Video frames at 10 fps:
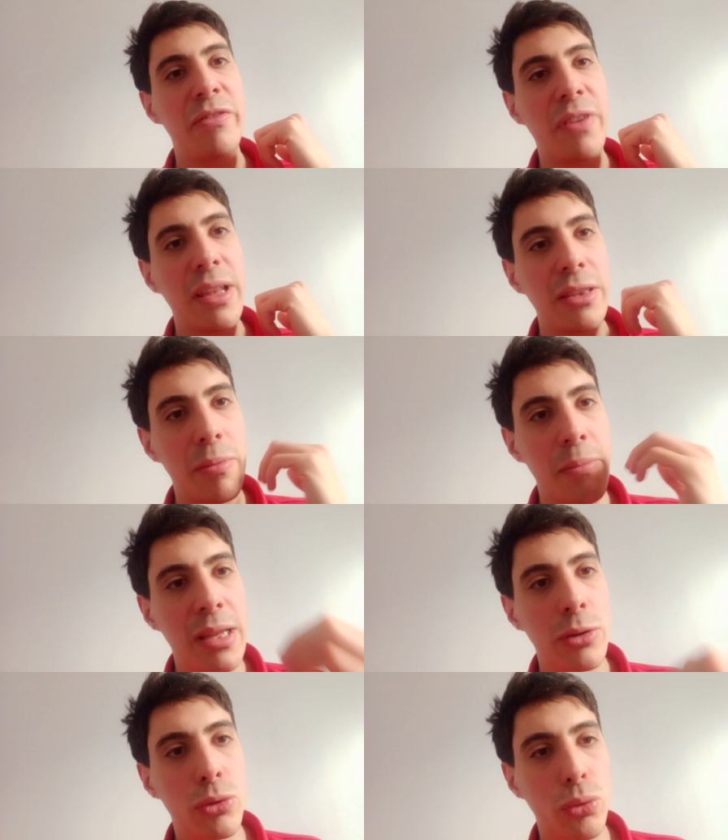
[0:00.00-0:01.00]

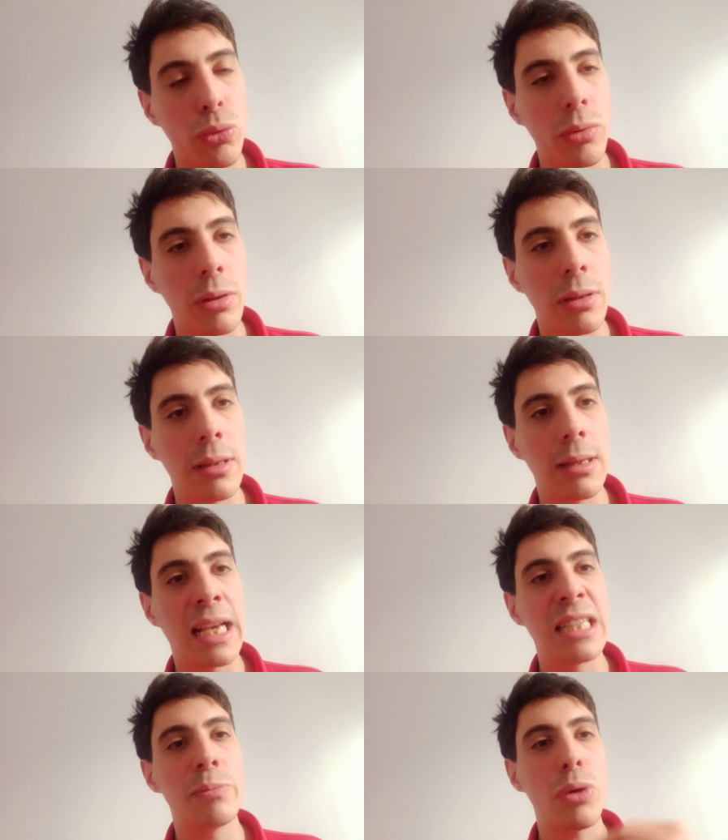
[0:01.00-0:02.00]
fundamental
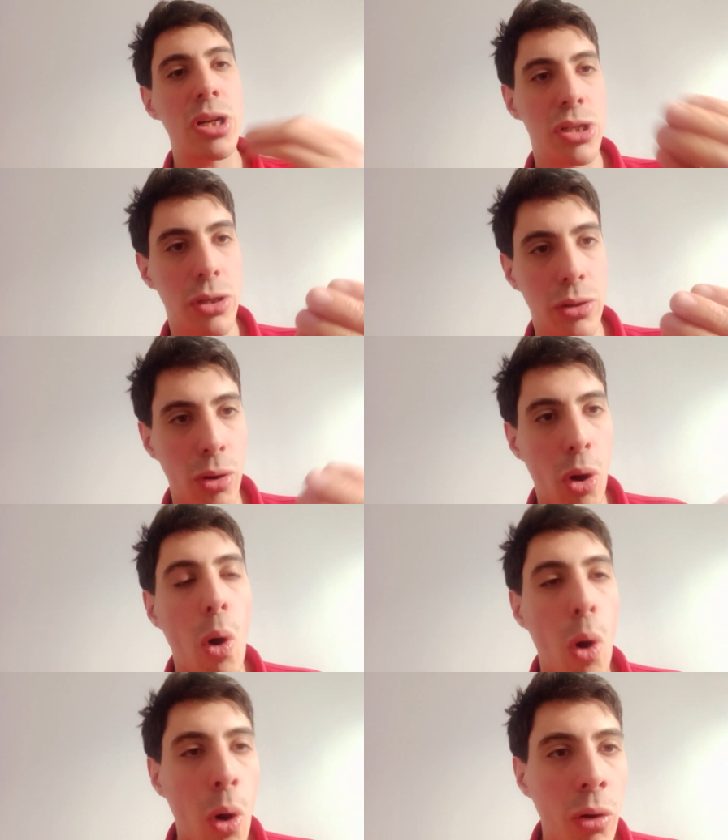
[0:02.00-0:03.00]
expression
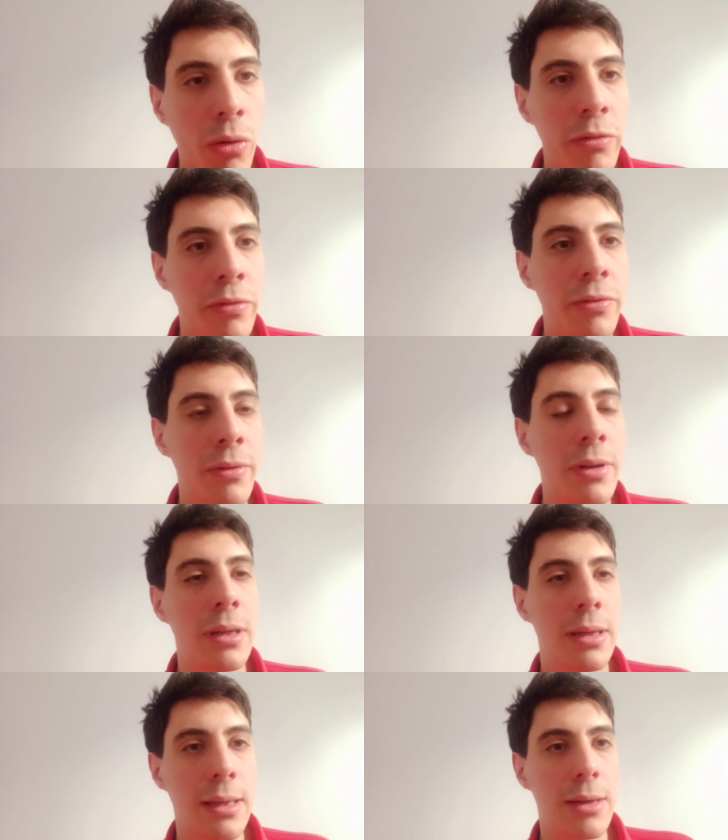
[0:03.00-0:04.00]
of
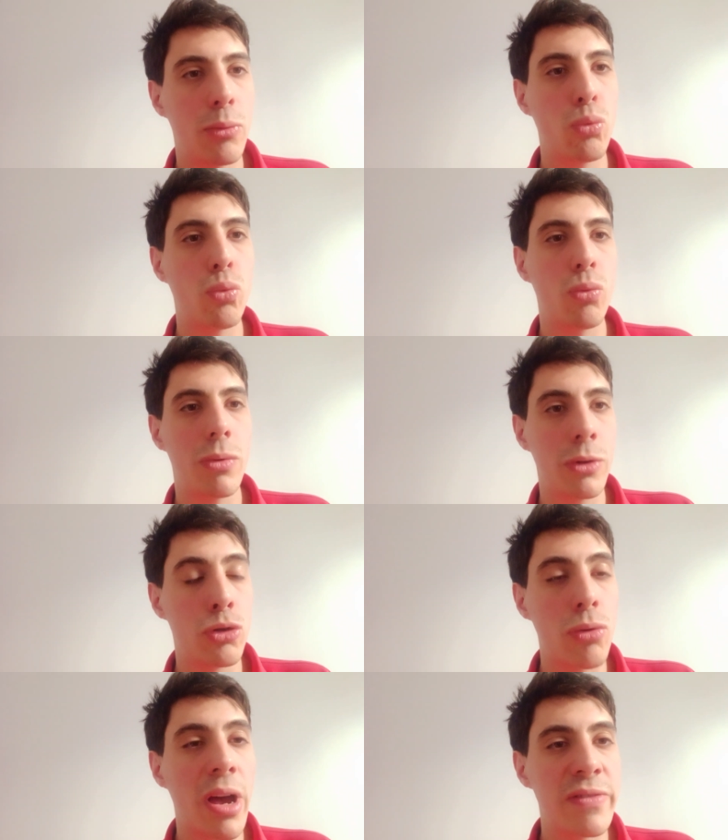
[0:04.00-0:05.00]
the
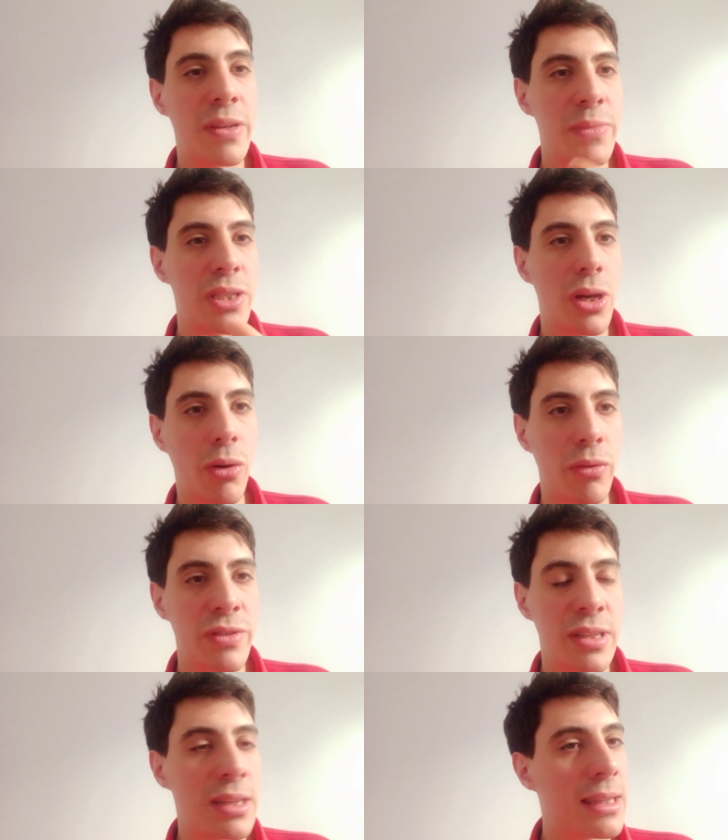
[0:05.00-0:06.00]
drives
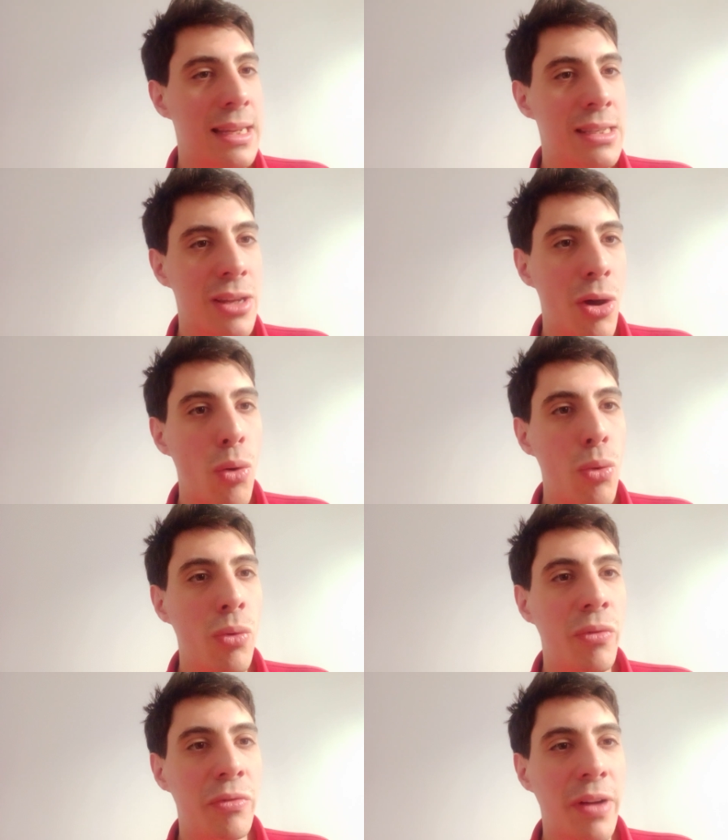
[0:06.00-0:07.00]
themselves, that there's
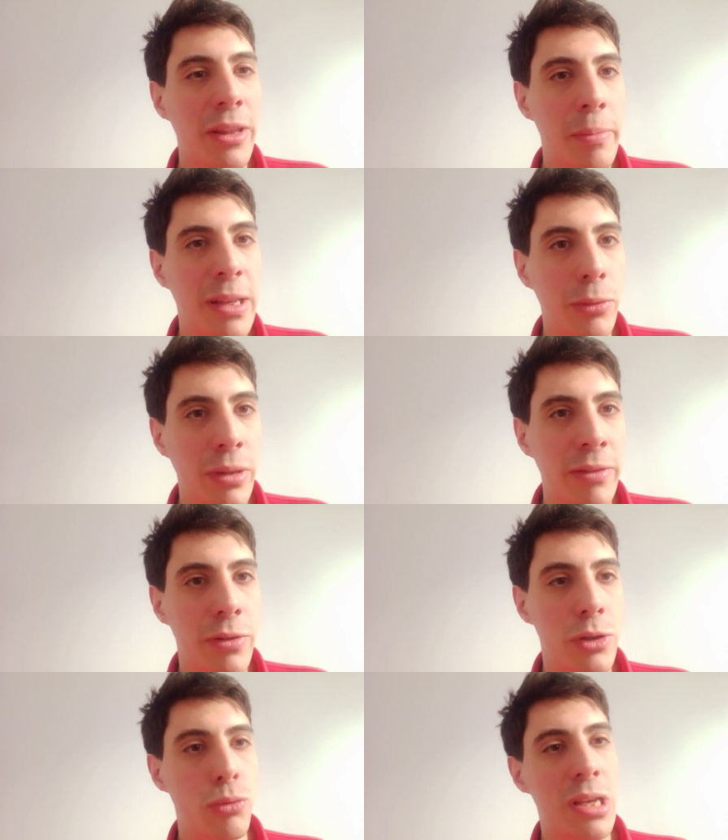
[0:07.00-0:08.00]
no fundamental
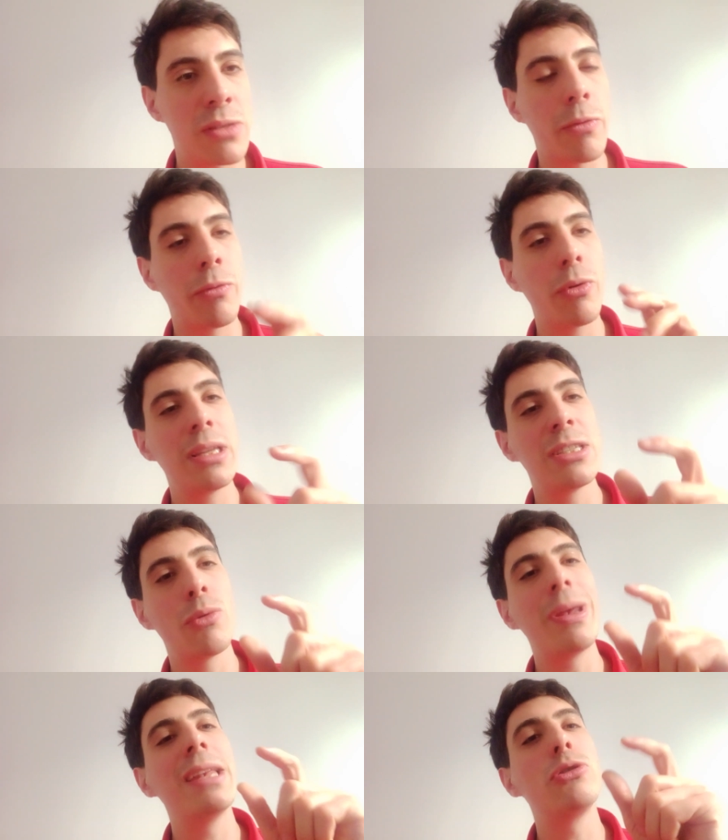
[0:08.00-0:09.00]
difference. Whereas for Freud, it's
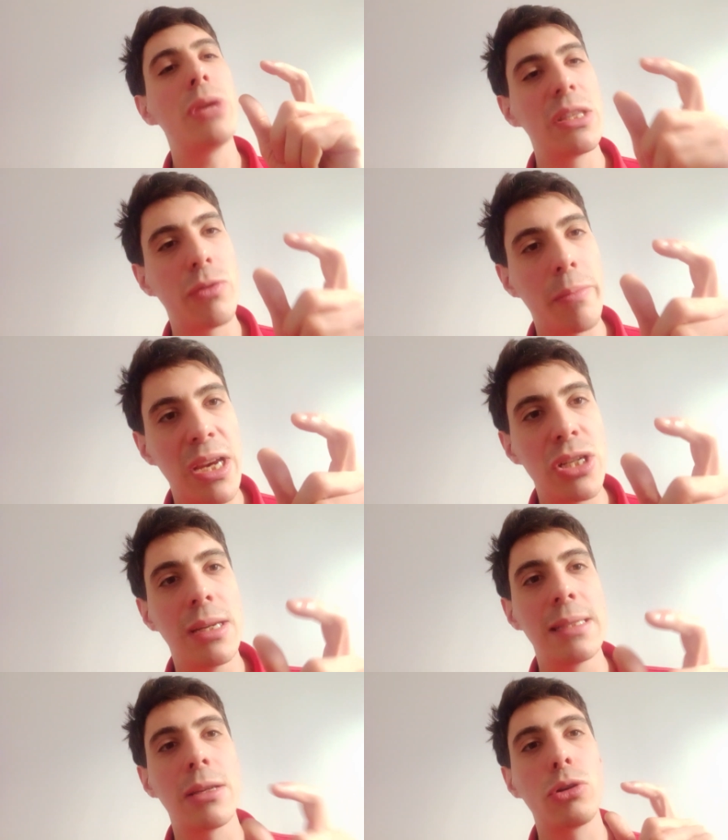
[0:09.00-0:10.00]
already a
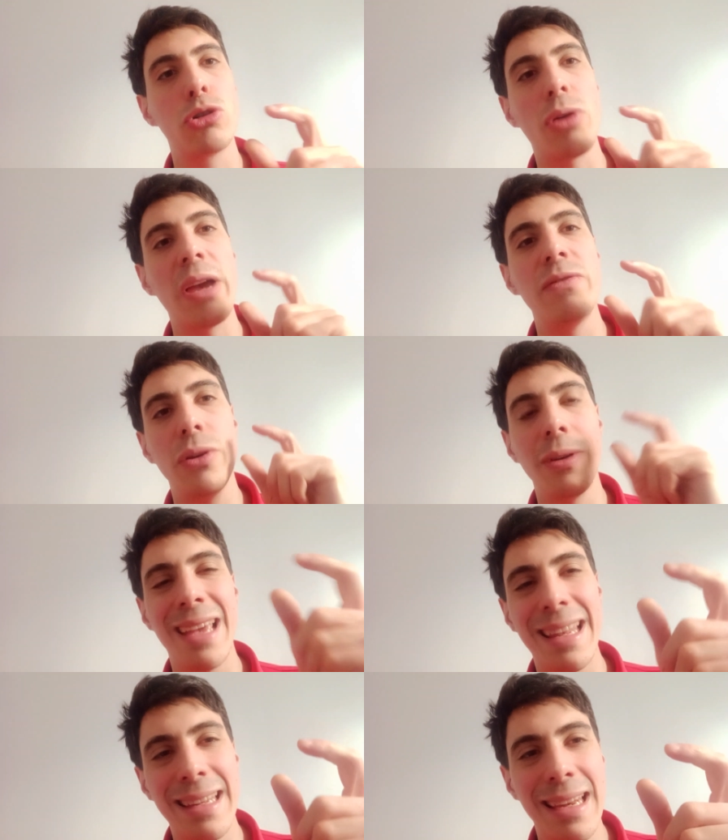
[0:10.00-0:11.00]
transformation. It's not the drives you
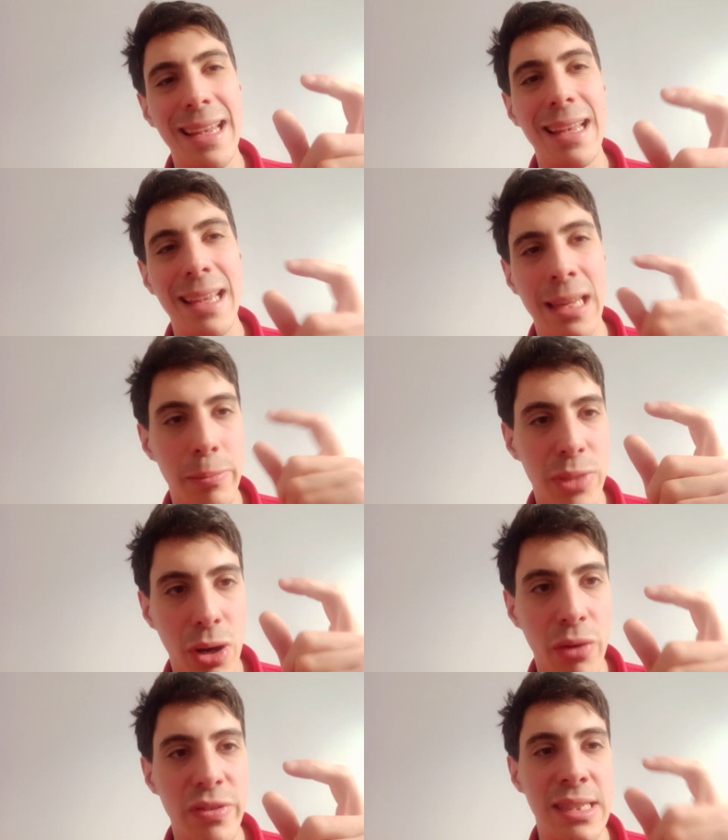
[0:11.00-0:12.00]
get in, in
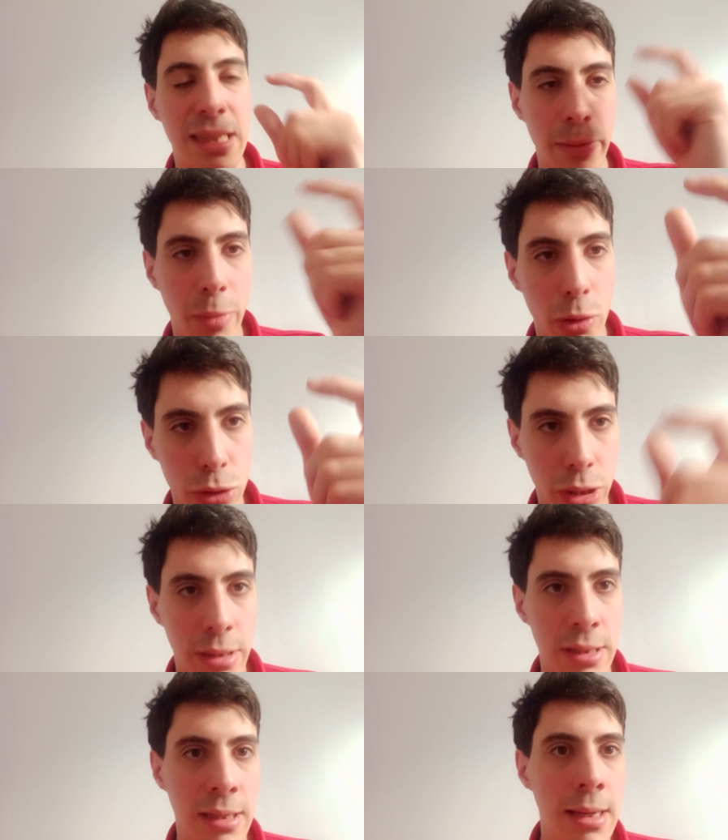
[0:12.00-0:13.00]
themselves, it's the
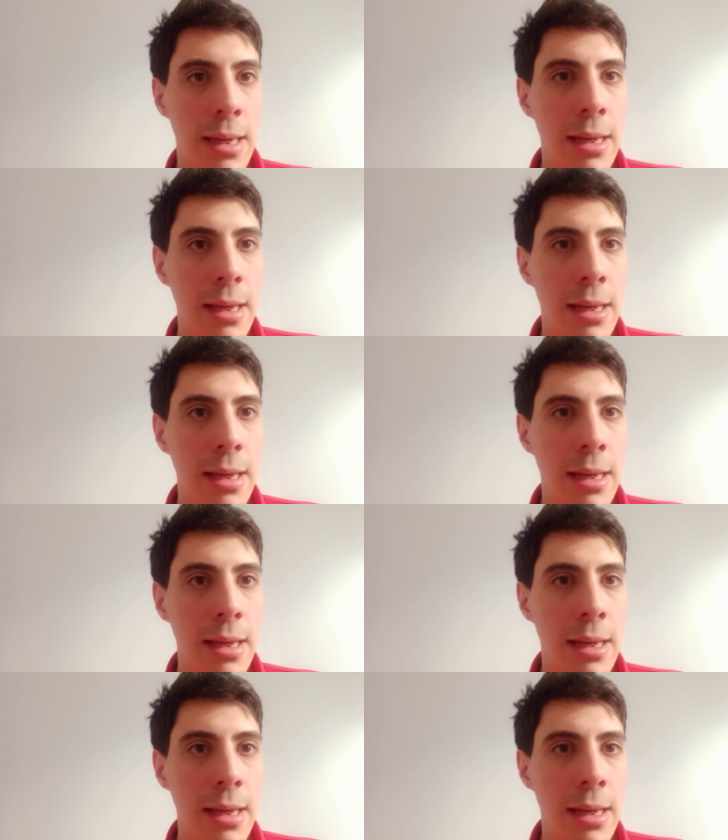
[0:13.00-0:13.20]
emotions.